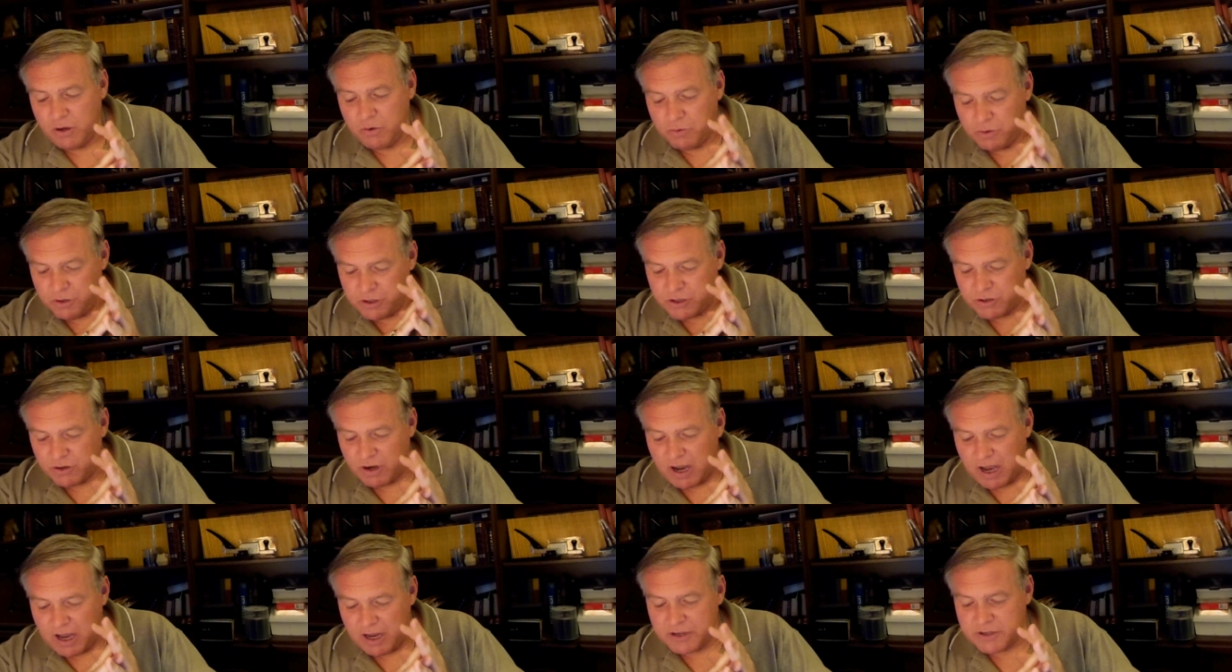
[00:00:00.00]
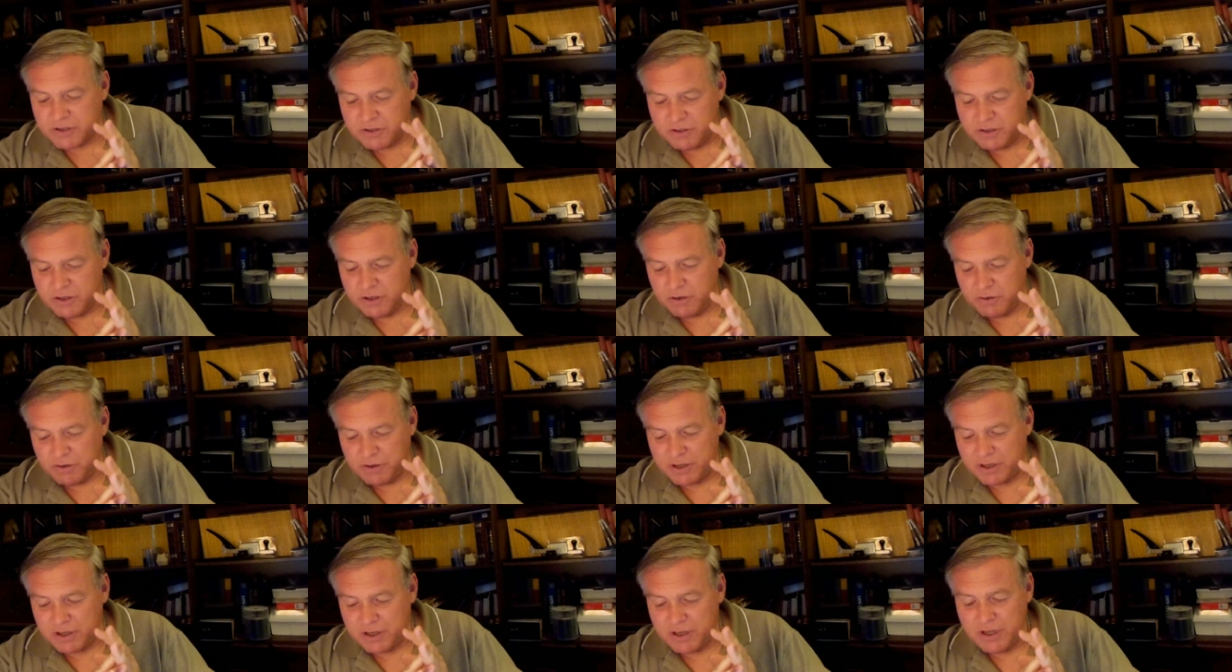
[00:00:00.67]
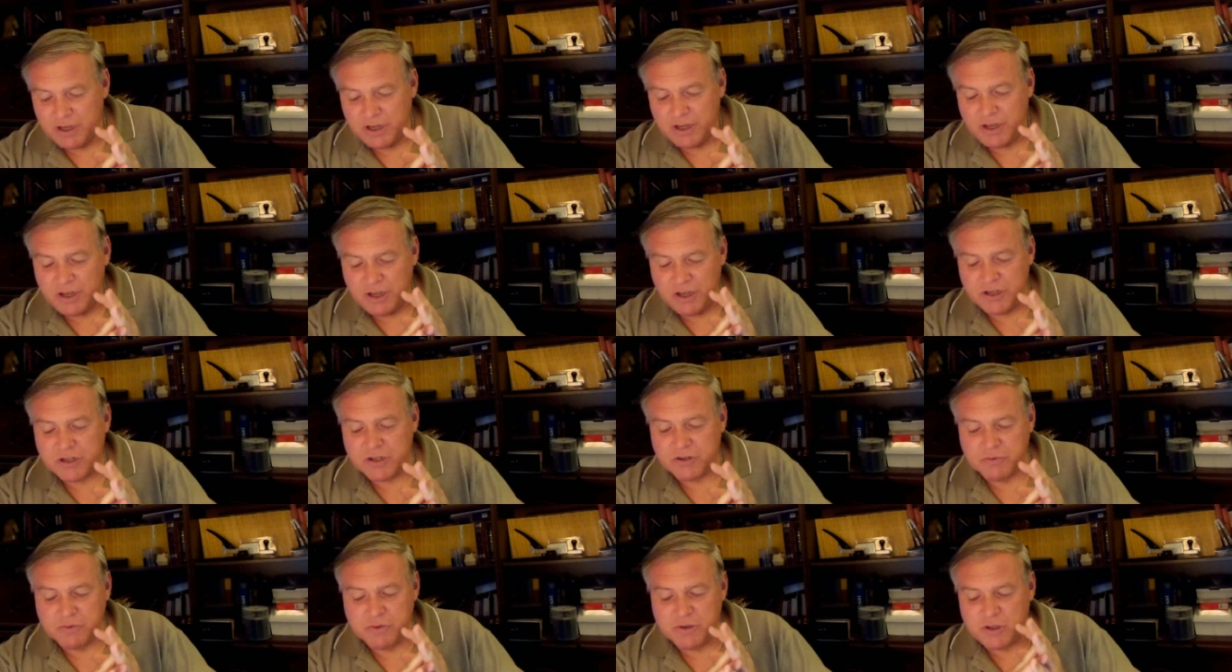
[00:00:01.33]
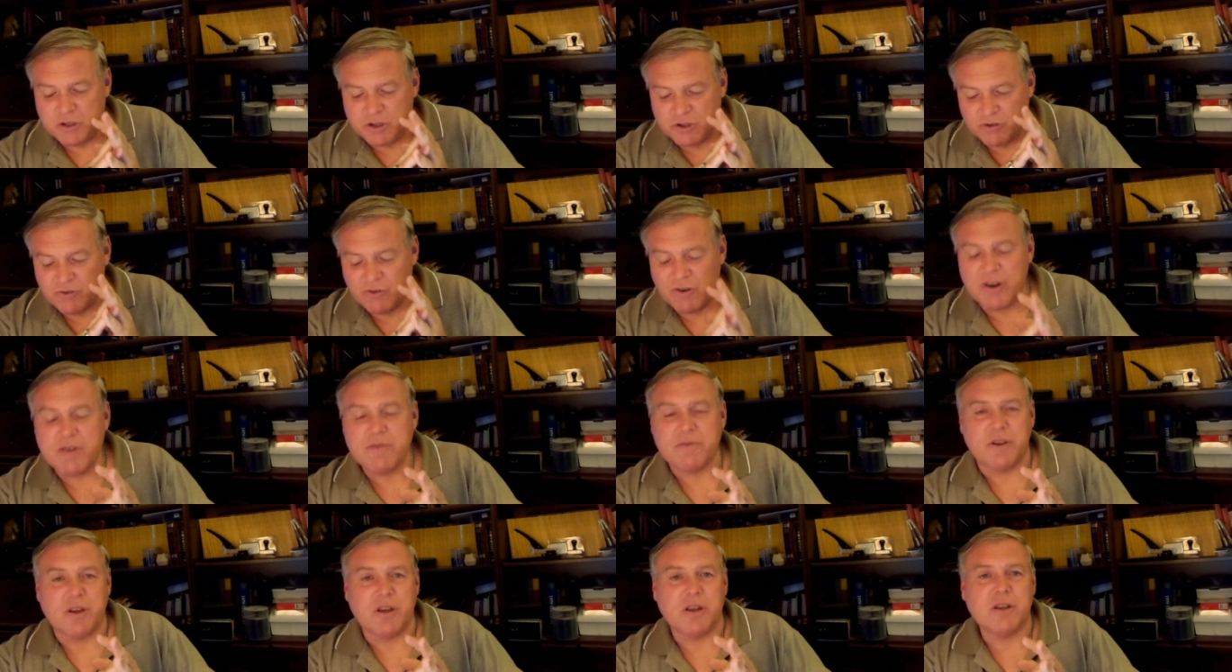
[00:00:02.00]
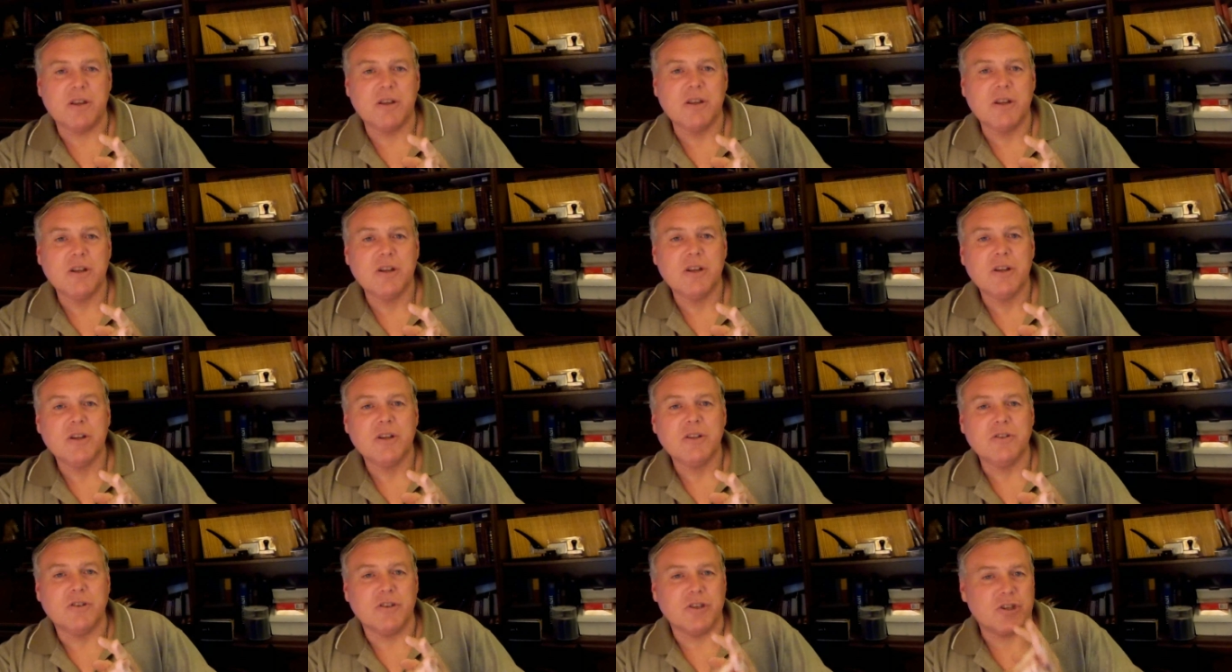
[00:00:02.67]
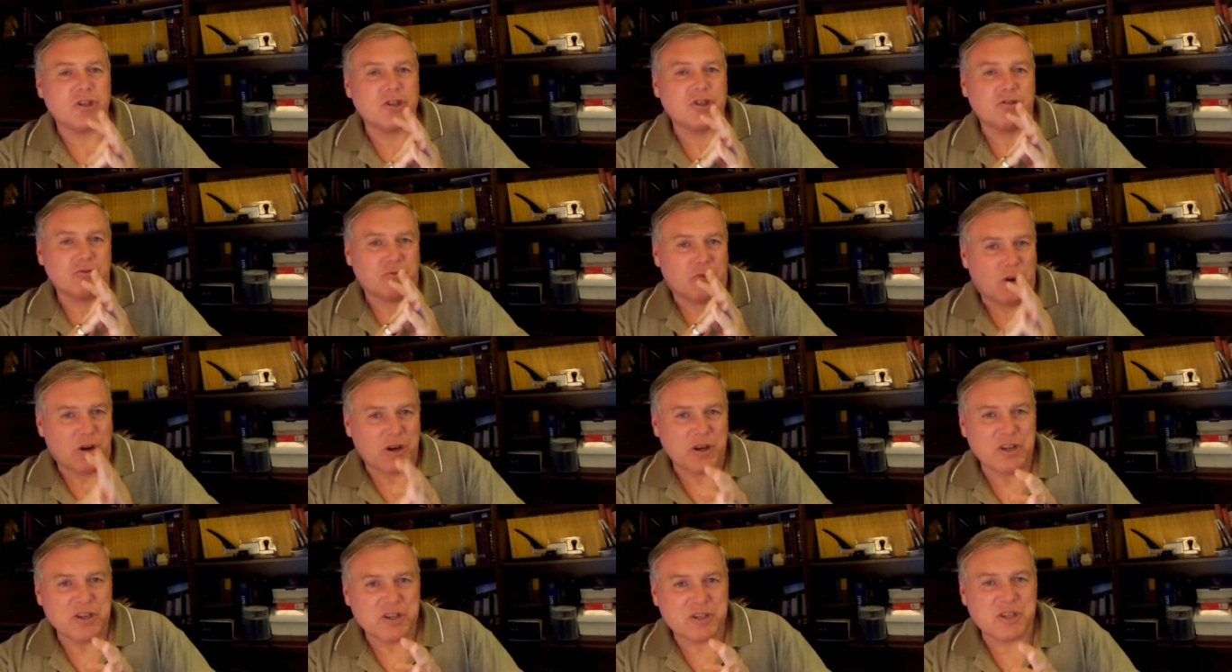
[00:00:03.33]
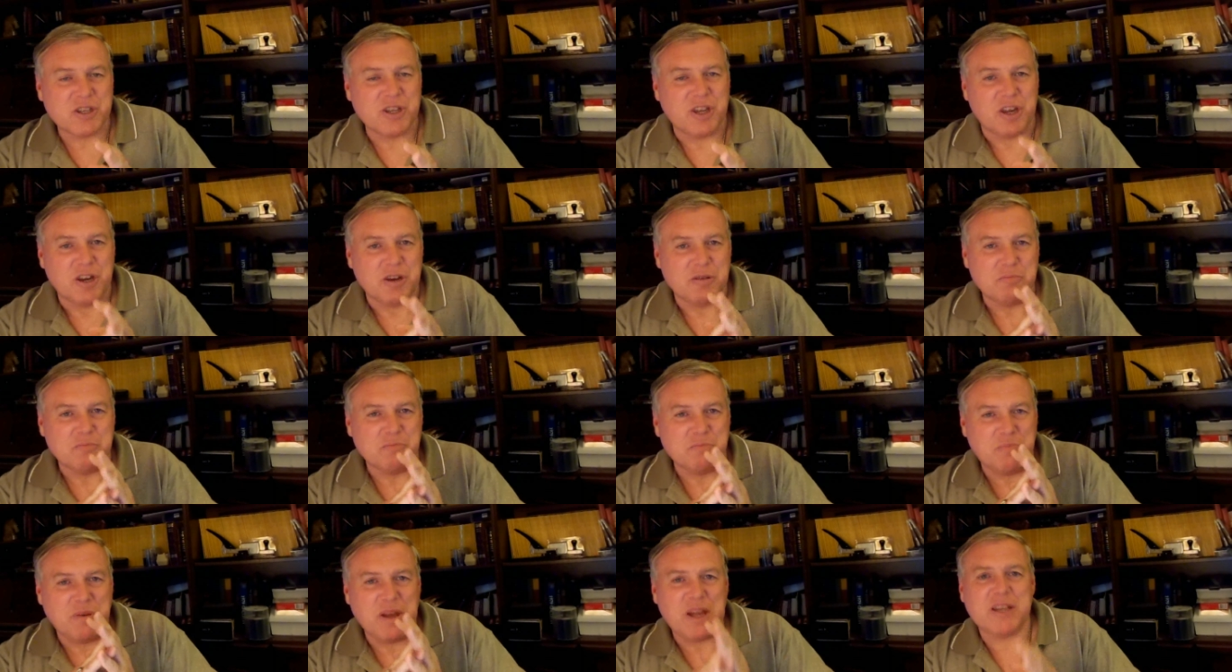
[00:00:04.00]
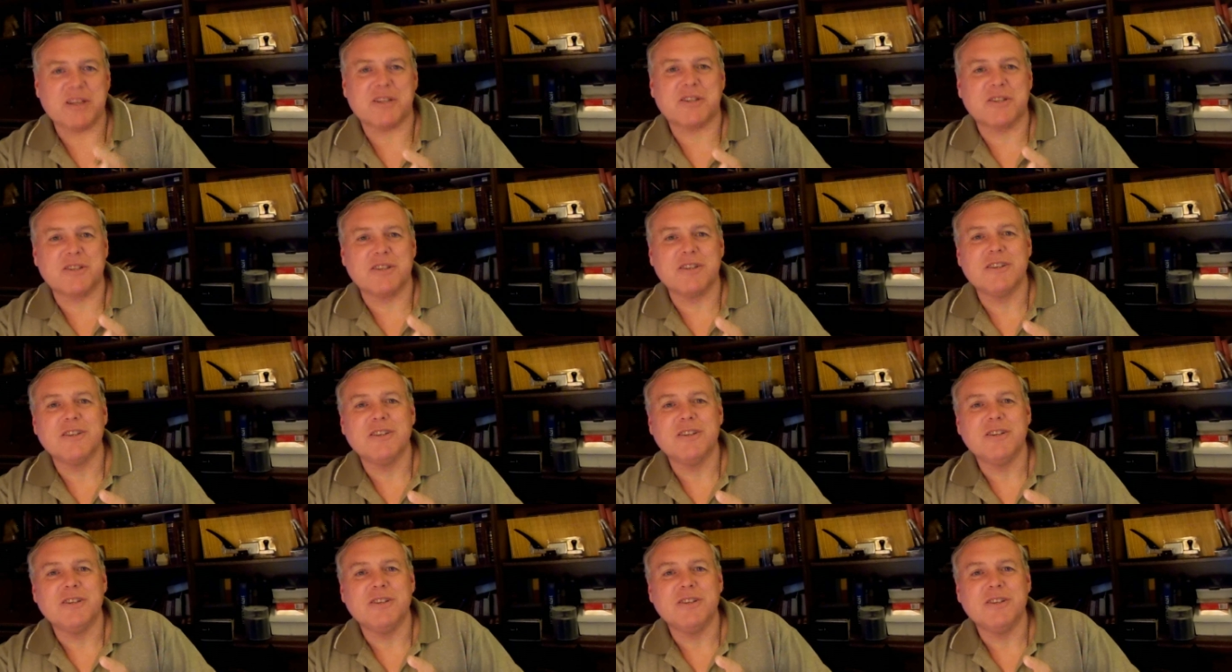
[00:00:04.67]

What you're actually doing is you're retrieving the strongest and best